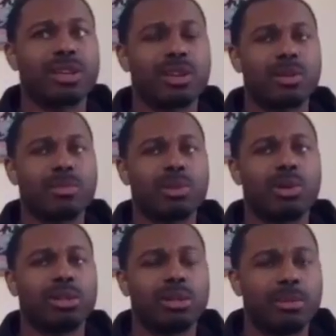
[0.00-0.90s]
some film,
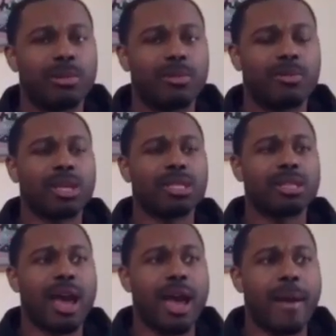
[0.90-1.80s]
you know, a little bit before
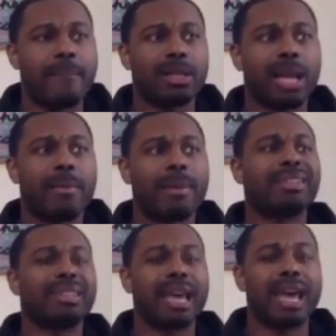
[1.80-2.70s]
he died, but like
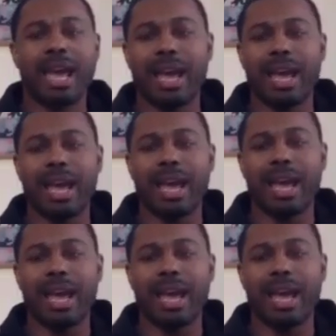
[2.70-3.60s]
my dad
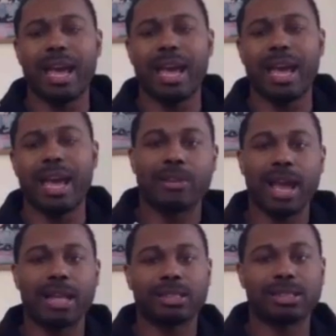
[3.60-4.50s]

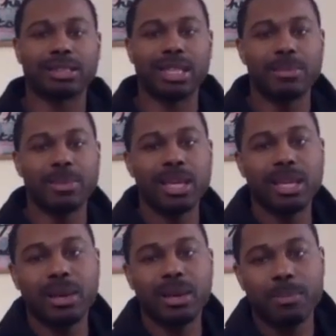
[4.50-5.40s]
never got to
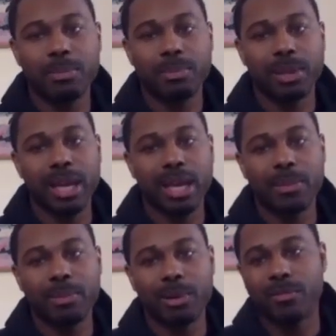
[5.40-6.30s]
see me
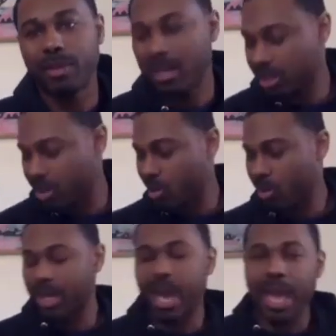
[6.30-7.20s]
play a
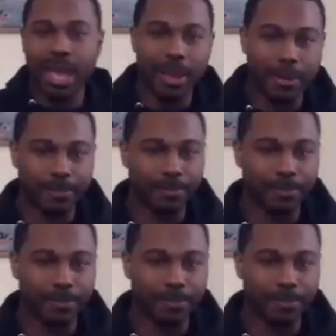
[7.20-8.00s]
professional game.